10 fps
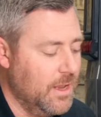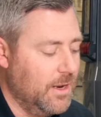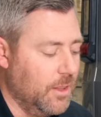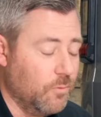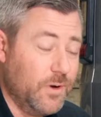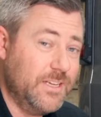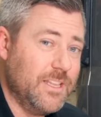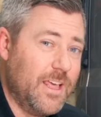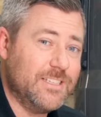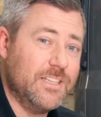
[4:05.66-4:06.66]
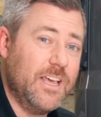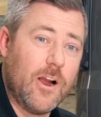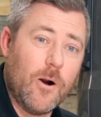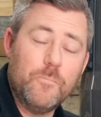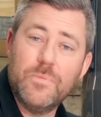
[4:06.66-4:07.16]
Now, the reason that's
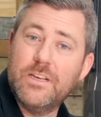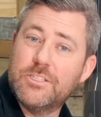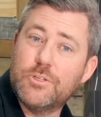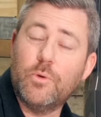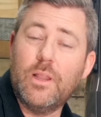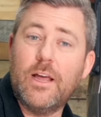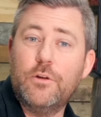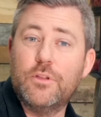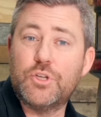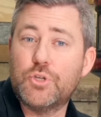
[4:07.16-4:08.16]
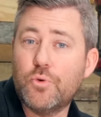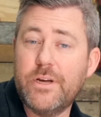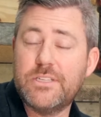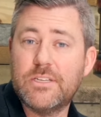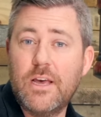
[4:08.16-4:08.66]
there is to allow you the
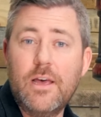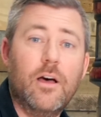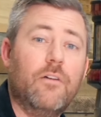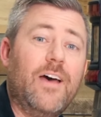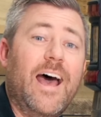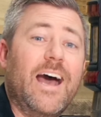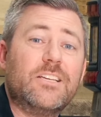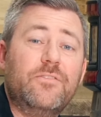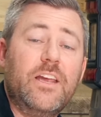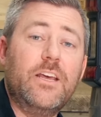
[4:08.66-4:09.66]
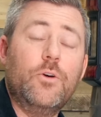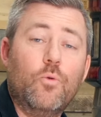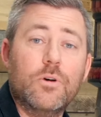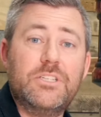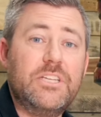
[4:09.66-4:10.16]
choice of activating
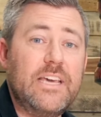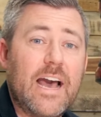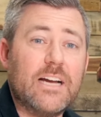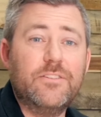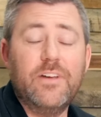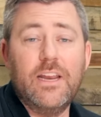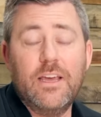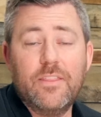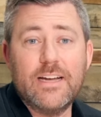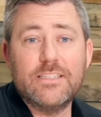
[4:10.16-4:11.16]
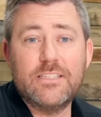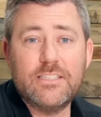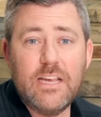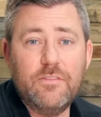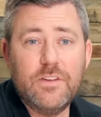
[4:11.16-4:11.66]
or deactivating that
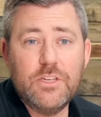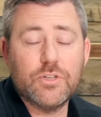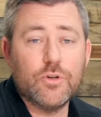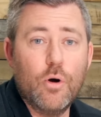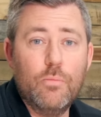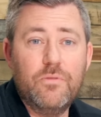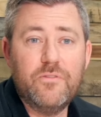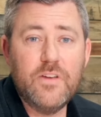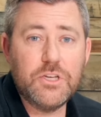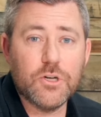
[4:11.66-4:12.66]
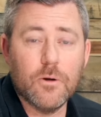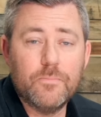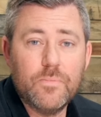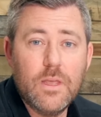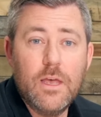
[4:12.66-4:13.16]
safety strobe feature.
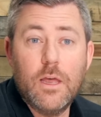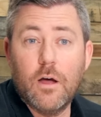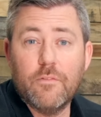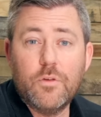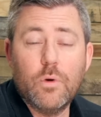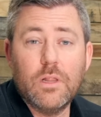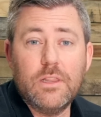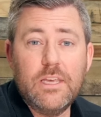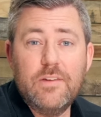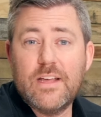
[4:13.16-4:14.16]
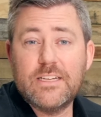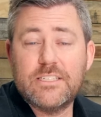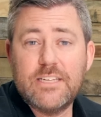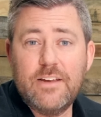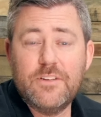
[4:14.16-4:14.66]
Now, if you want to leave that
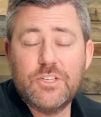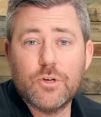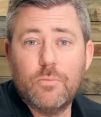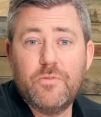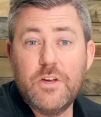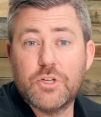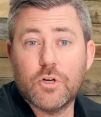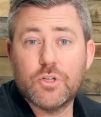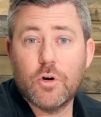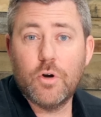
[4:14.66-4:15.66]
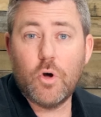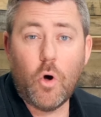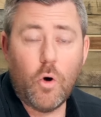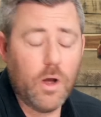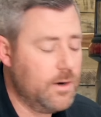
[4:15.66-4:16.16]
safety strobe feature turned
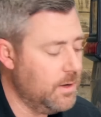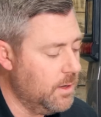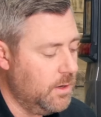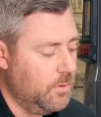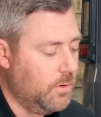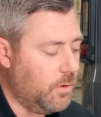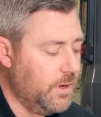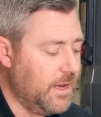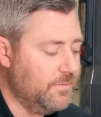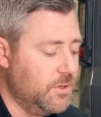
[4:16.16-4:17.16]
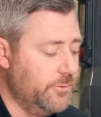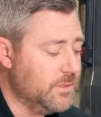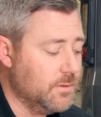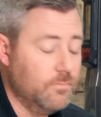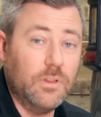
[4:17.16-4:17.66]
on, well, all you have to do
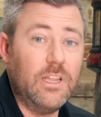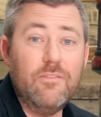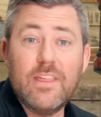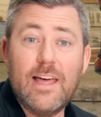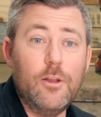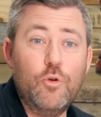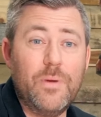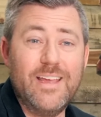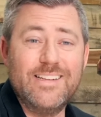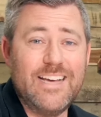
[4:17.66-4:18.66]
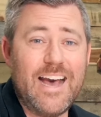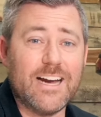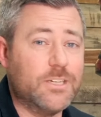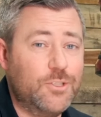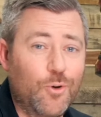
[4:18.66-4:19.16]
is leave that loop
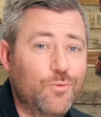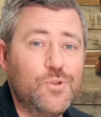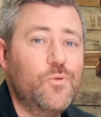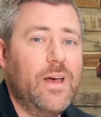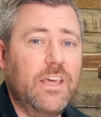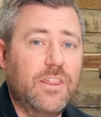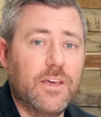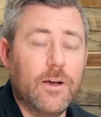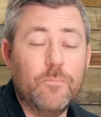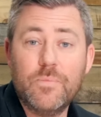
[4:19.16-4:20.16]
intact. Don't do anything.